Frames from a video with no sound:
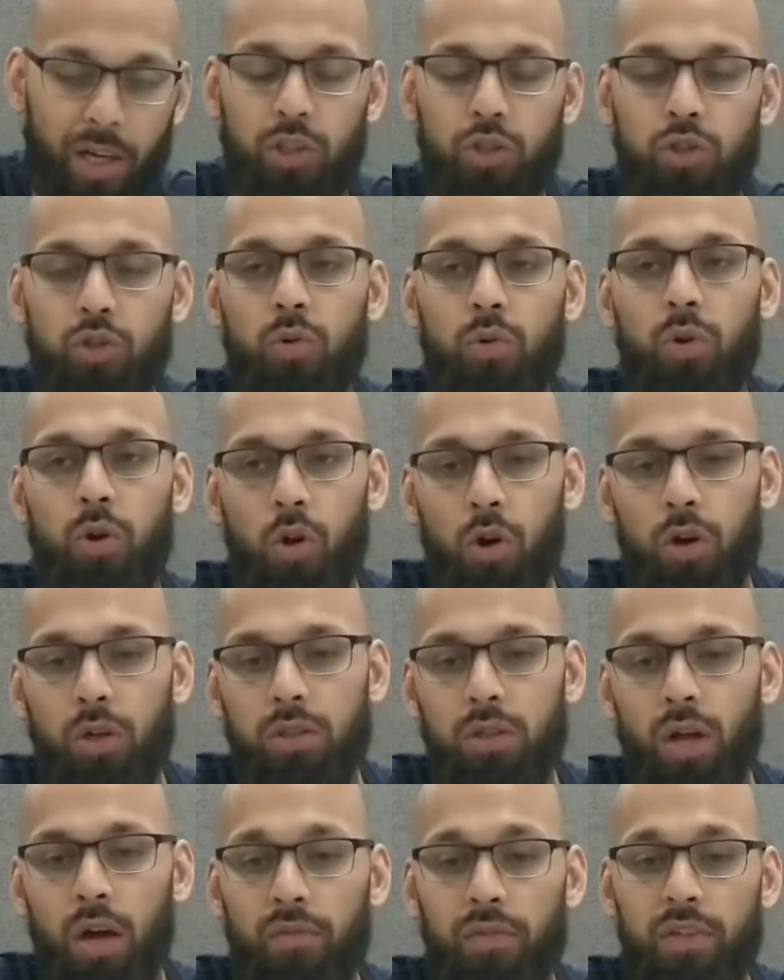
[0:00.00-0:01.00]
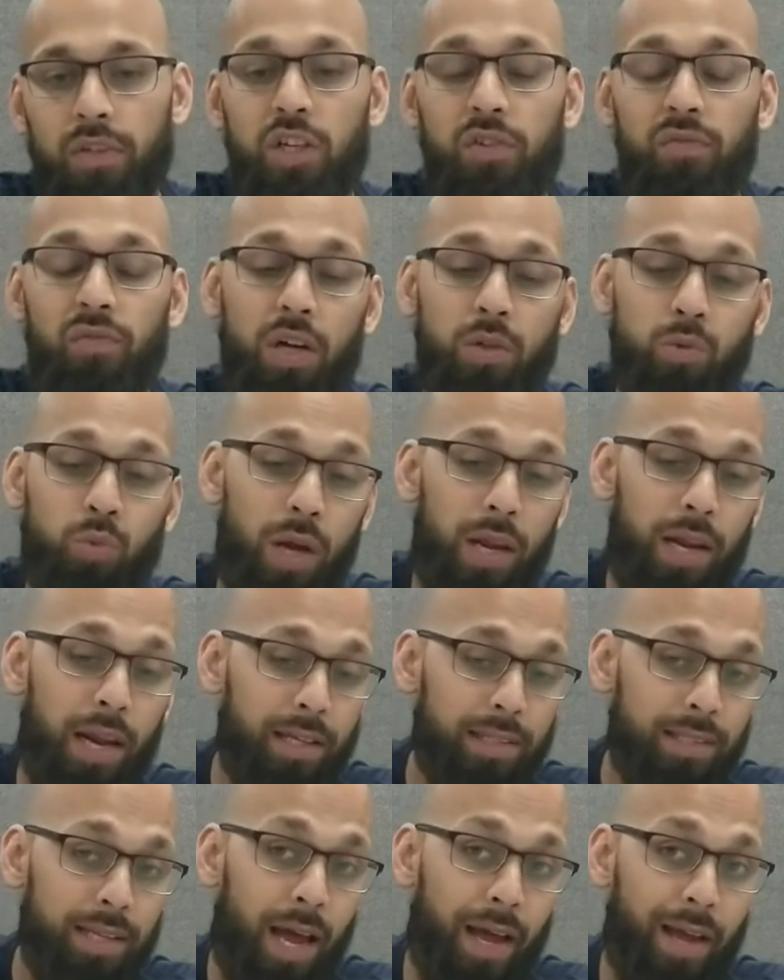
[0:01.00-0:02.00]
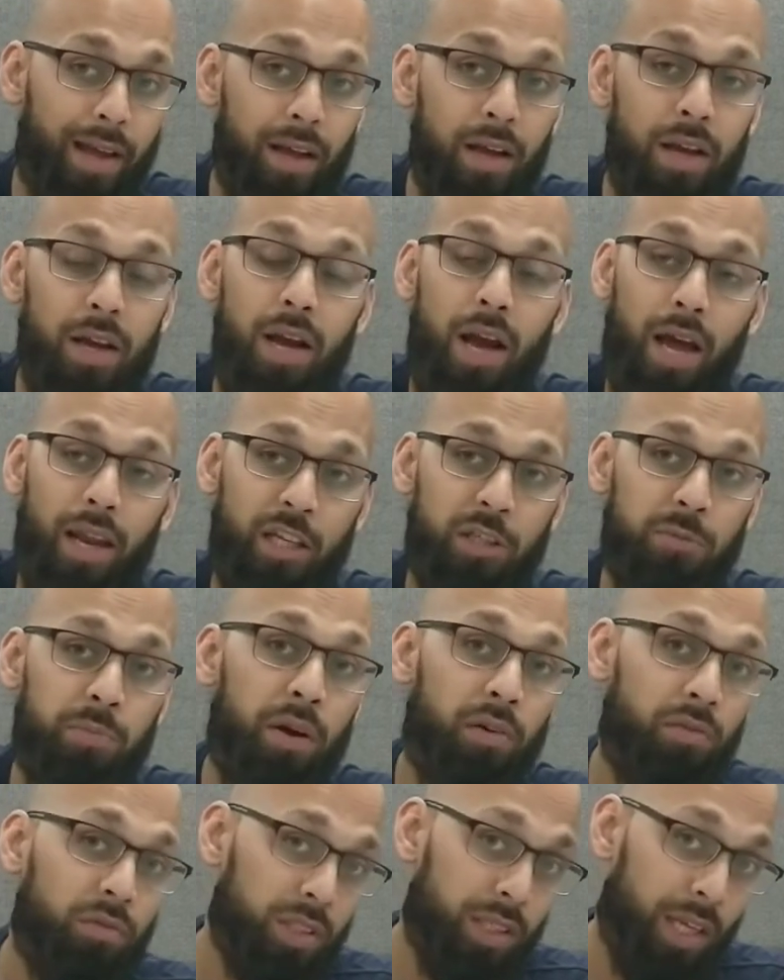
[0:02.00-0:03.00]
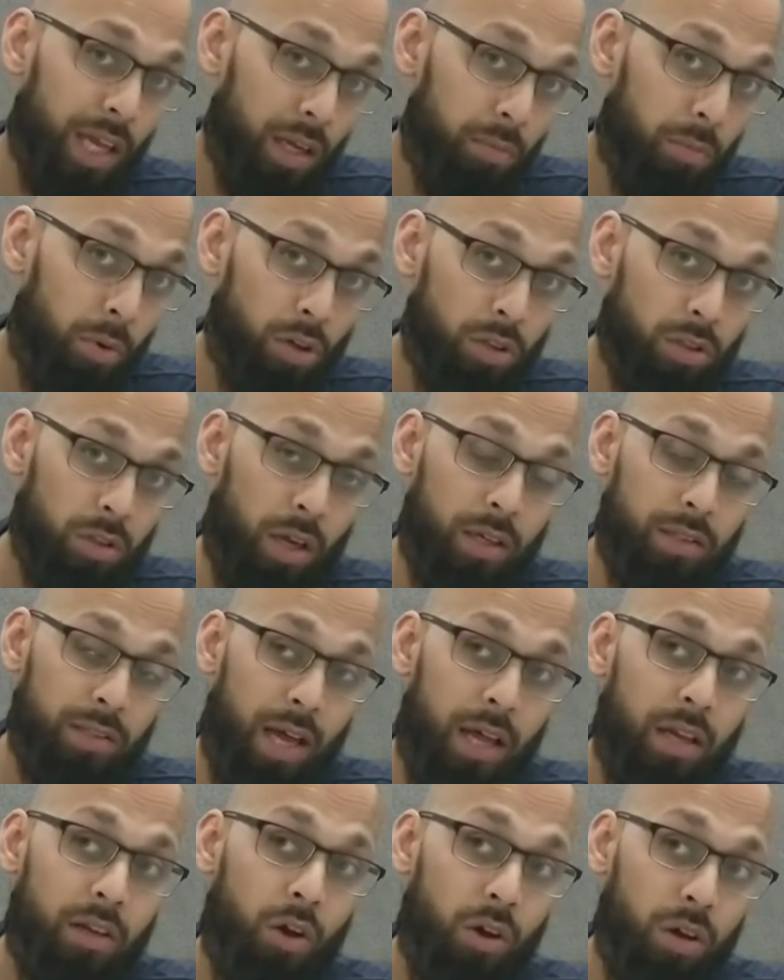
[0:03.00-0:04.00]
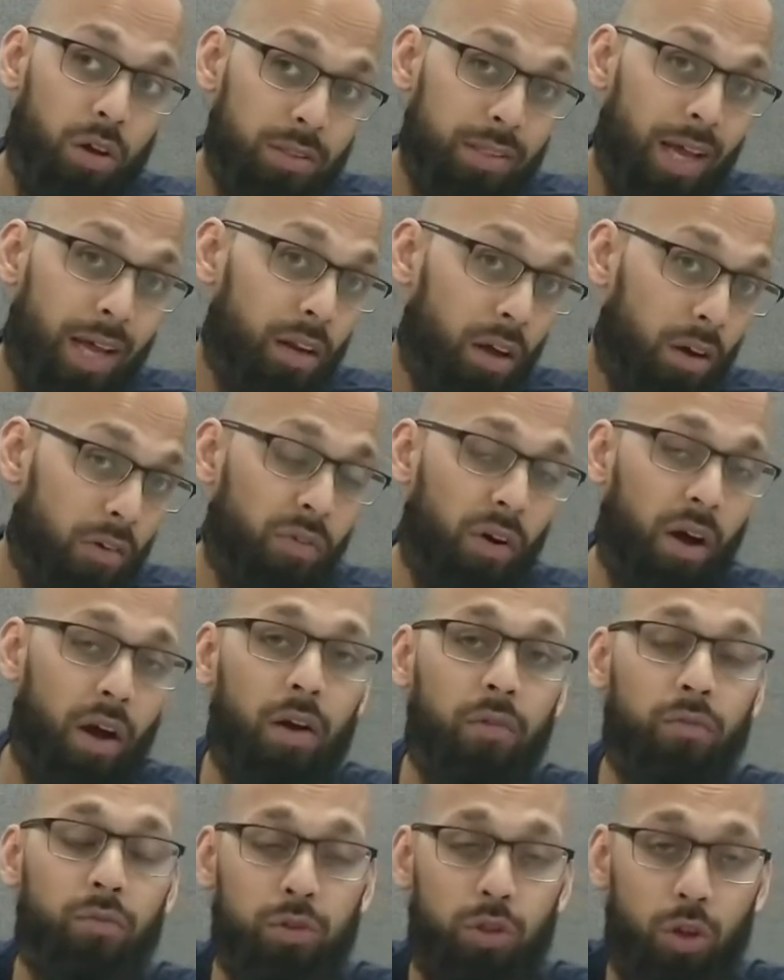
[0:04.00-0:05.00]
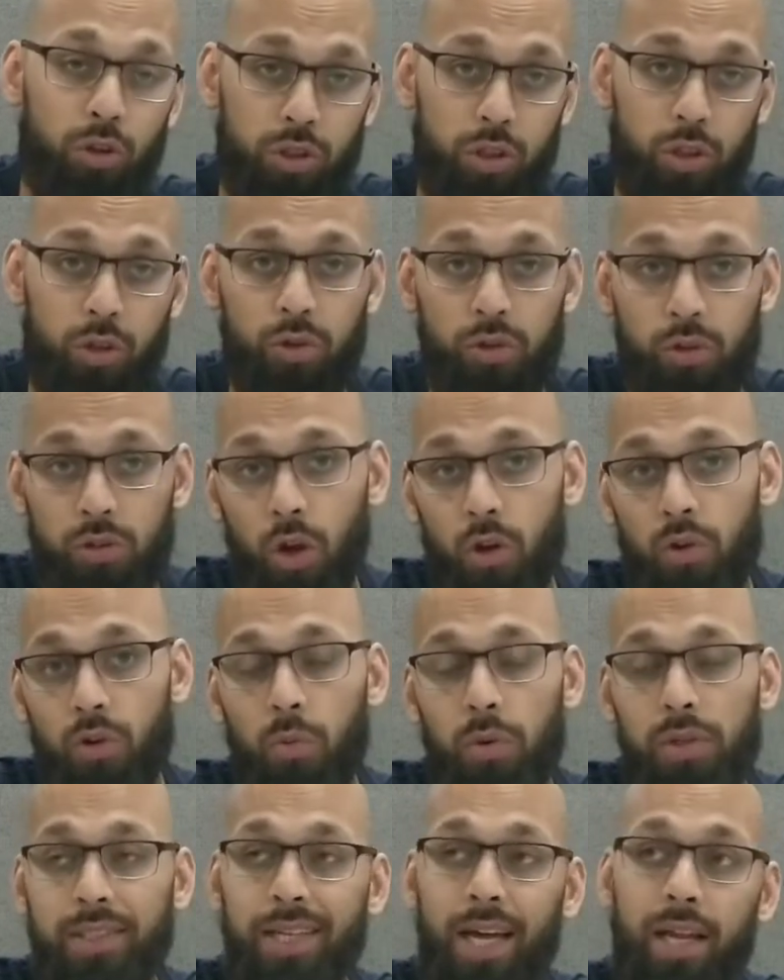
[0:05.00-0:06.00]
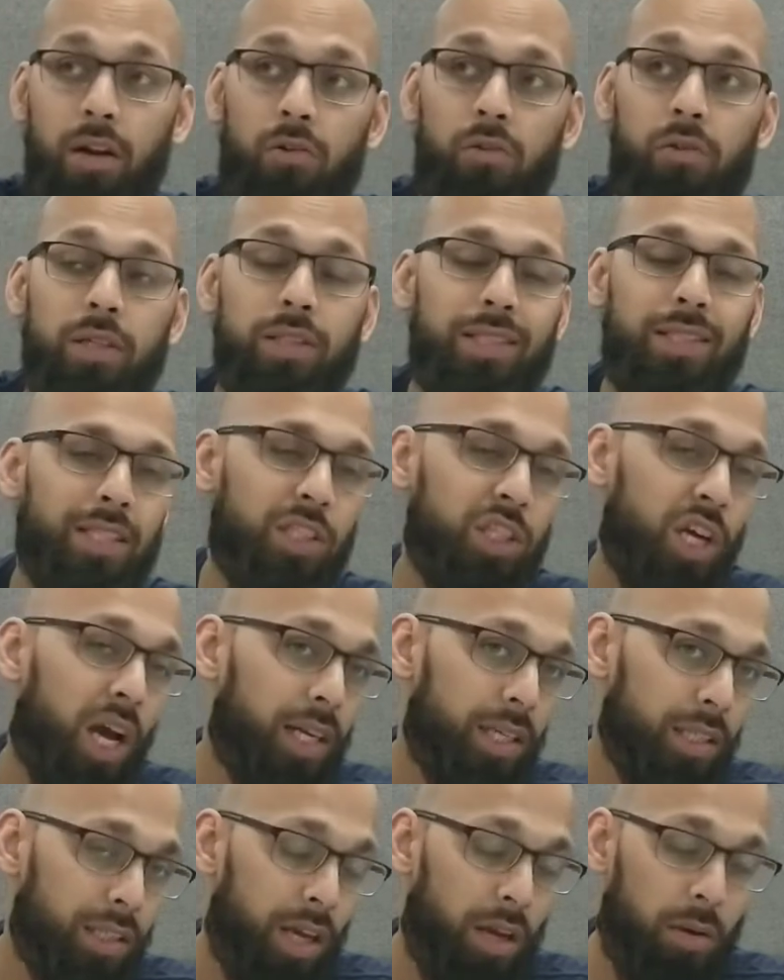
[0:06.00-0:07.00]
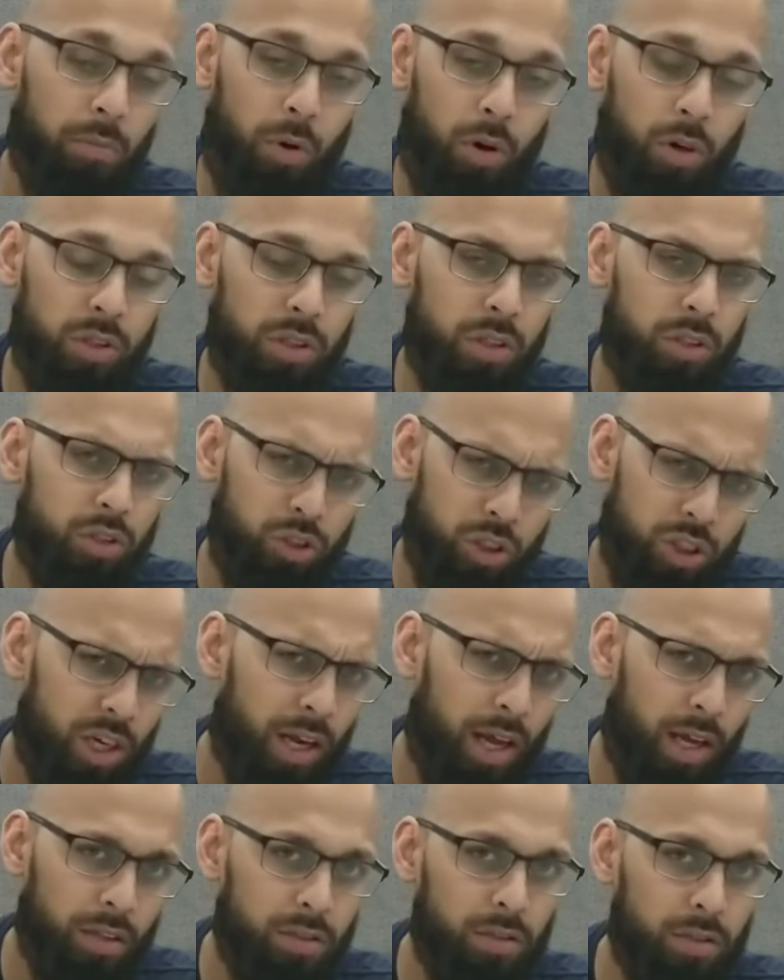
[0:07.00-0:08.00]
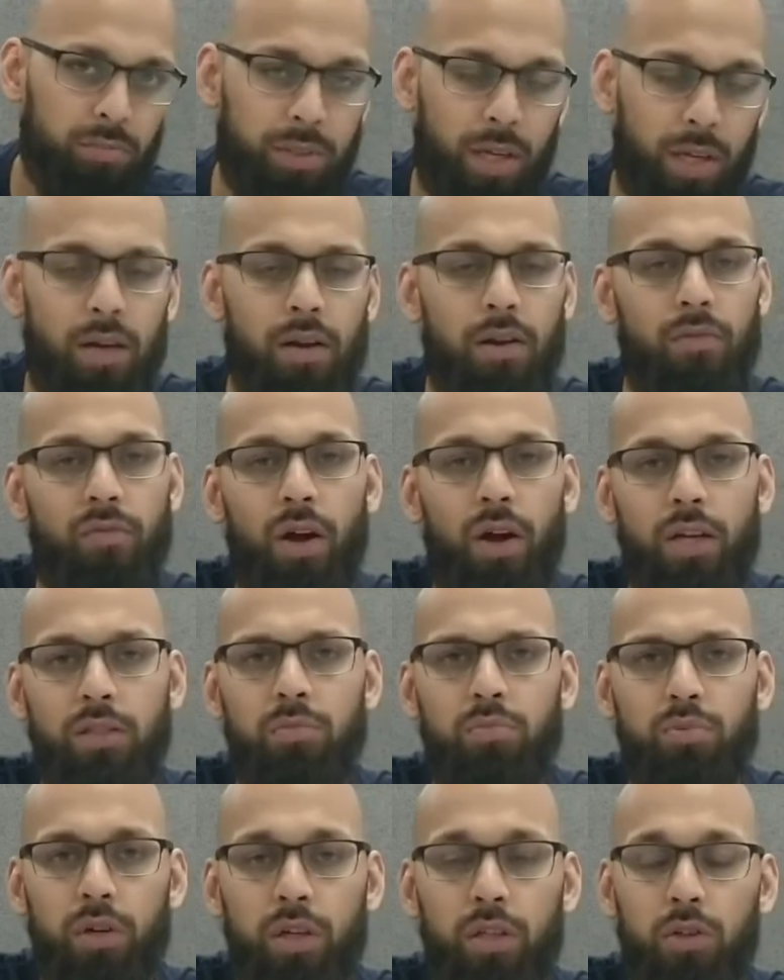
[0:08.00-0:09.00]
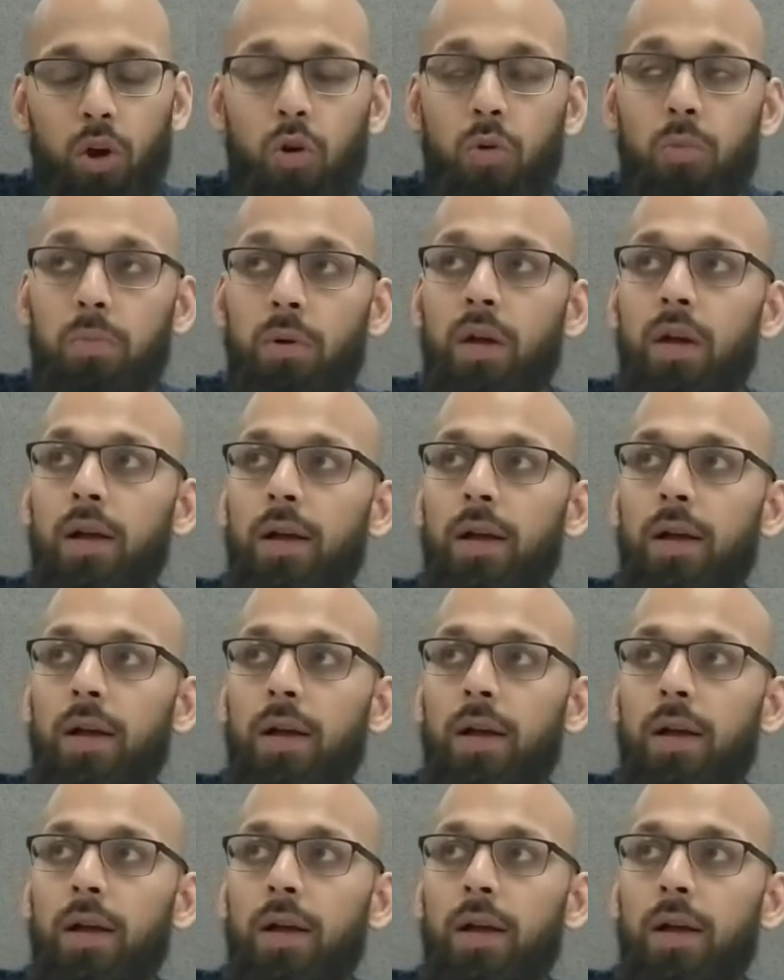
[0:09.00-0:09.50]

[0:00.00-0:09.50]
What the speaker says: She showed a lot of stuff, and she fights Weili Zhang, an experienced kickboxer and sanda fighter. For those of you who don't know what sanda is, that's Chinese kickboxing. You should check out some sanda fights, pretty dope.